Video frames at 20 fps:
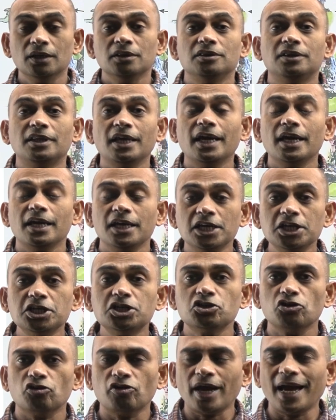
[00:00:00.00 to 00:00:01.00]
They
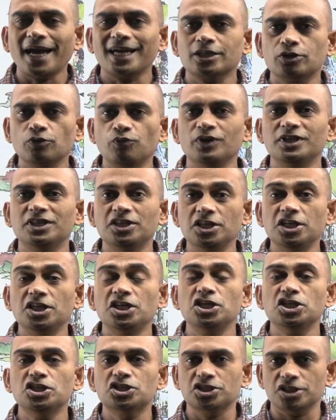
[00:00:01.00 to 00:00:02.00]
interact with
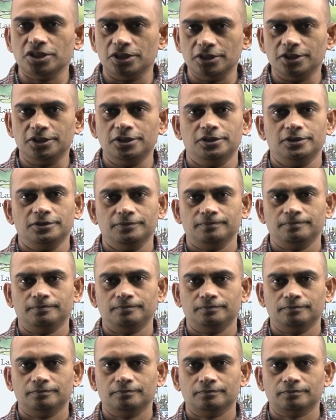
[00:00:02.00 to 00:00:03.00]
each other
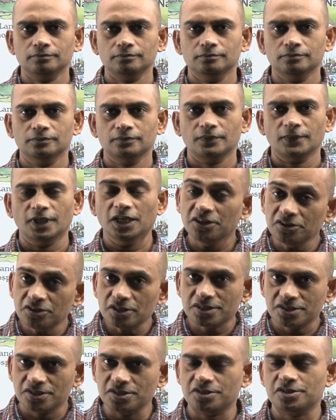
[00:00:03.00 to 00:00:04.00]
in
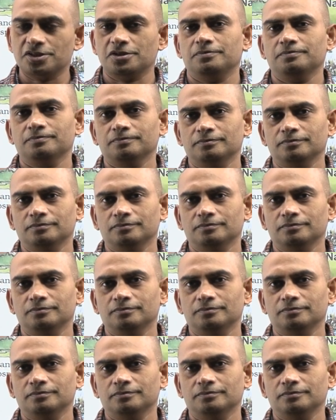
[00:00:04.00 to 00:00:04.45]
this system.